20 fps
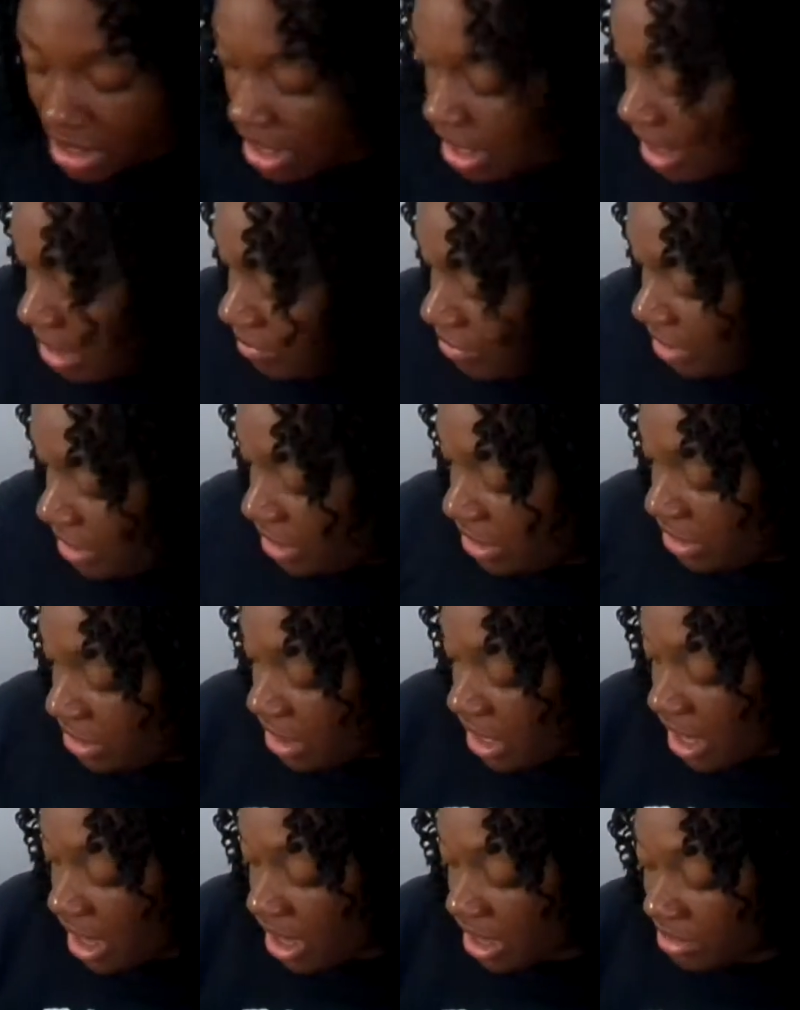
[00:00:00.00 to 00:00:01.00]
I mean,
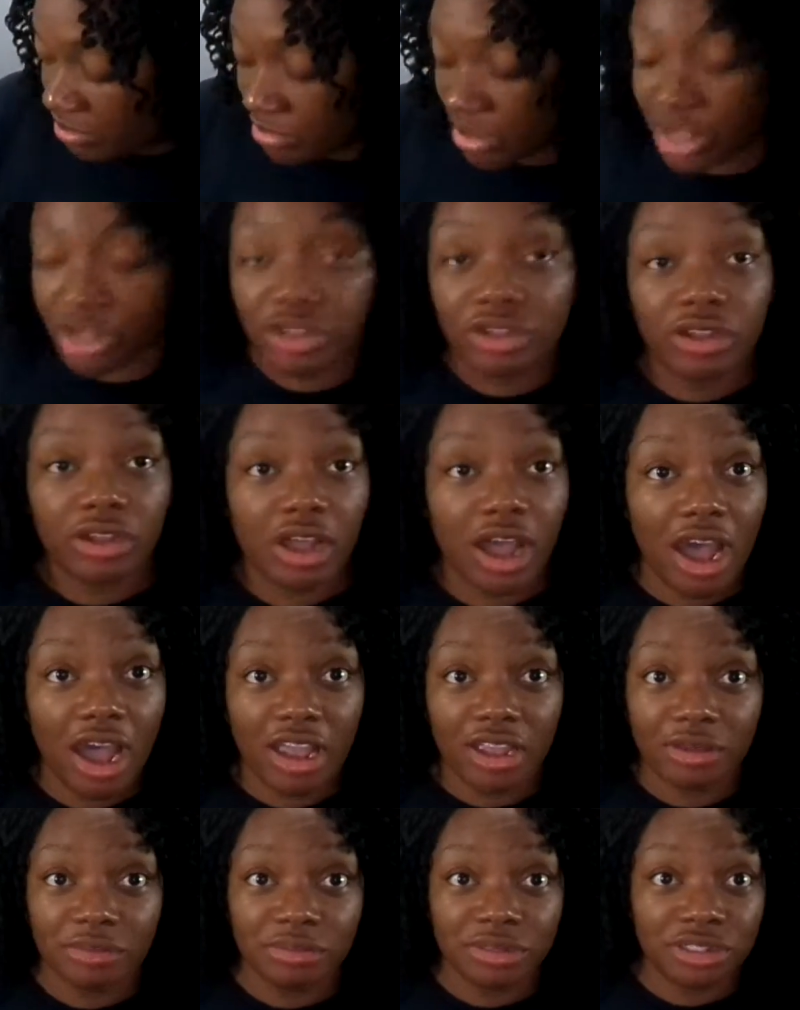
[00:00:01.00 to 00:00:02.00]
I
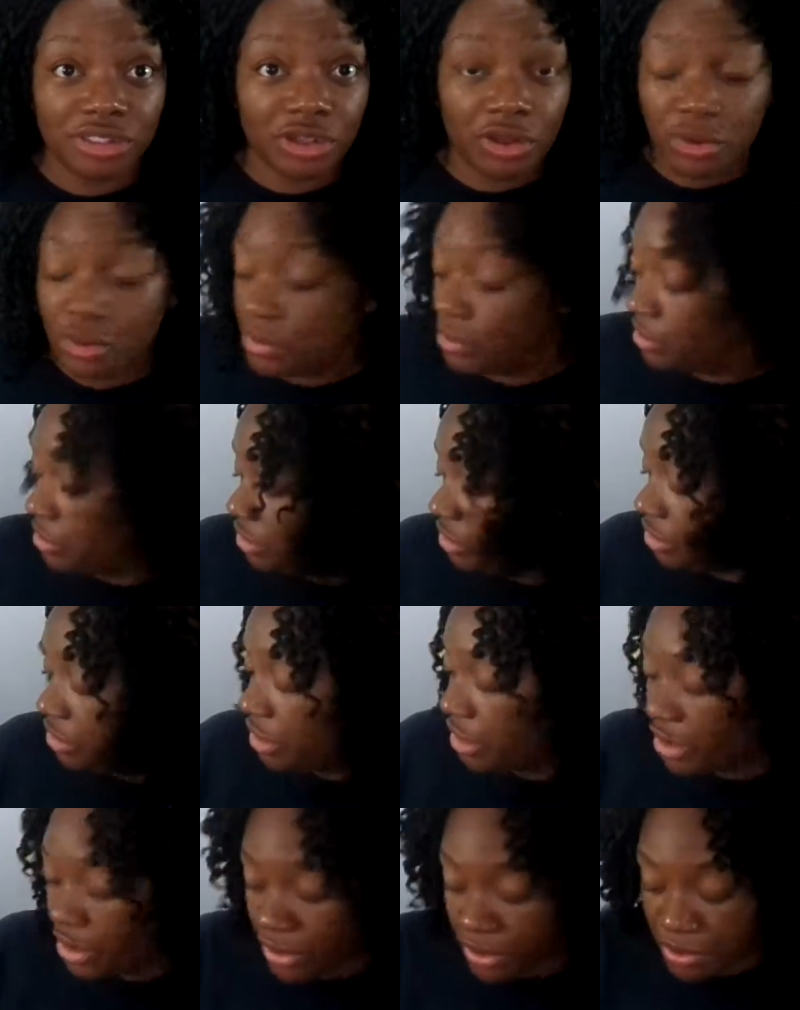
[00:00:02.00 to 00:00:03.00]
am so good to
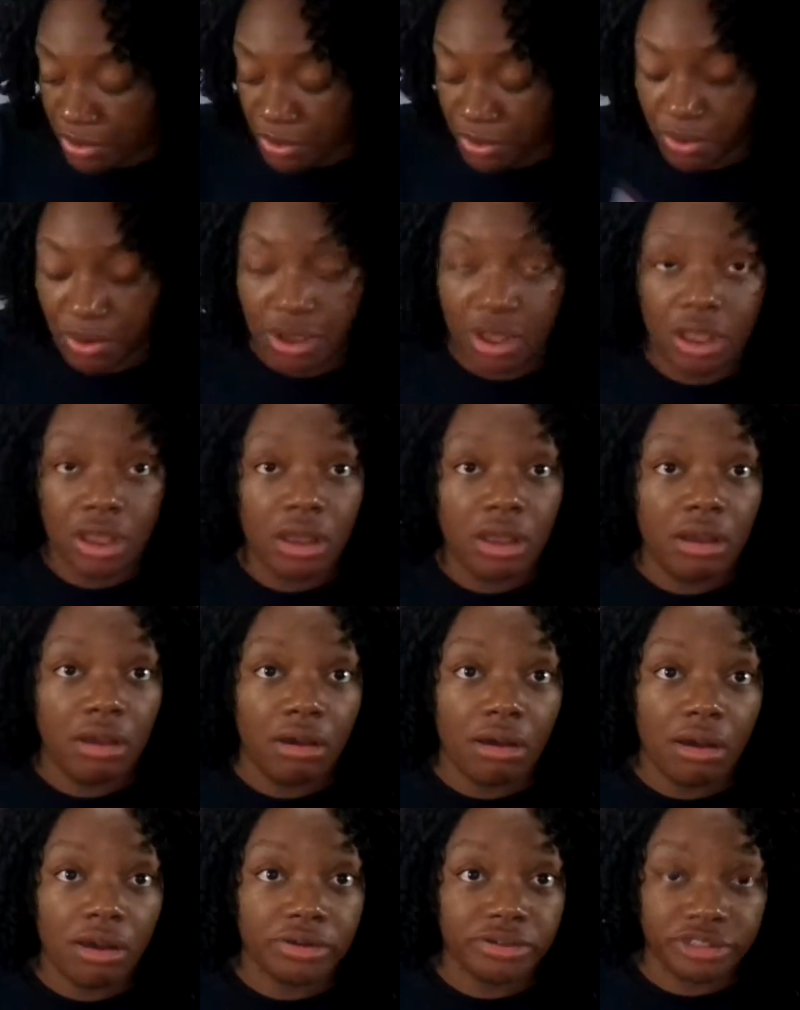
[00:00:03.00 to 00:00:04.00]
go
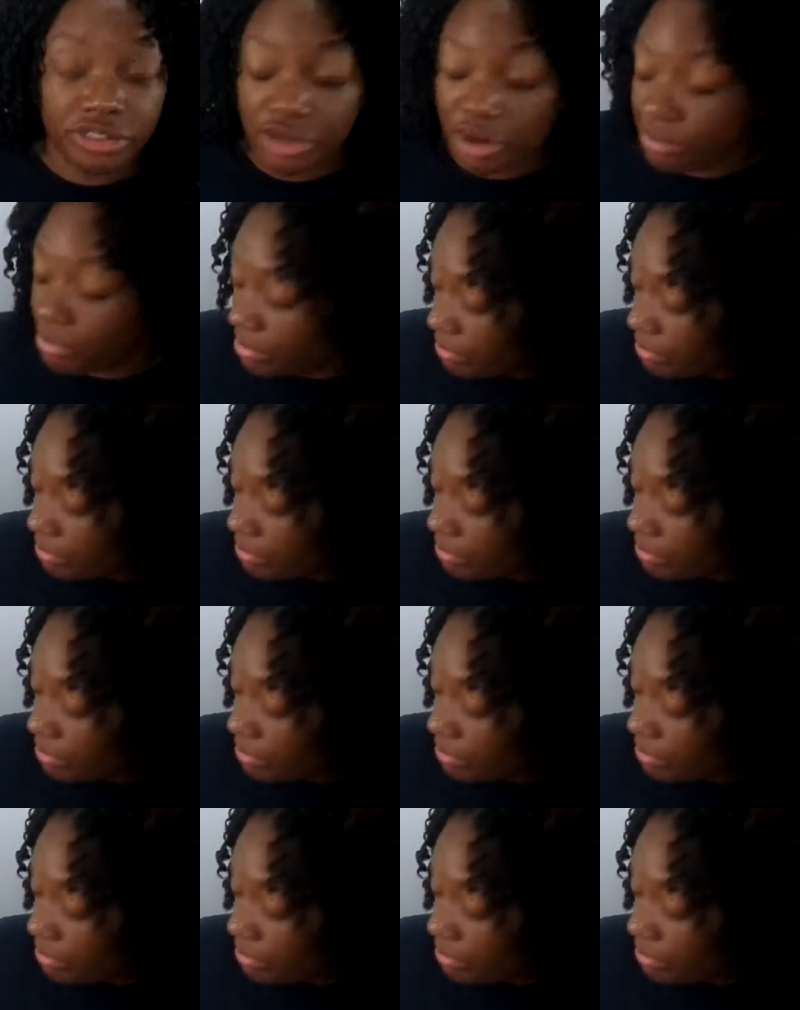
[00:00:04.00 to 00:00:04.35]
on Sharpie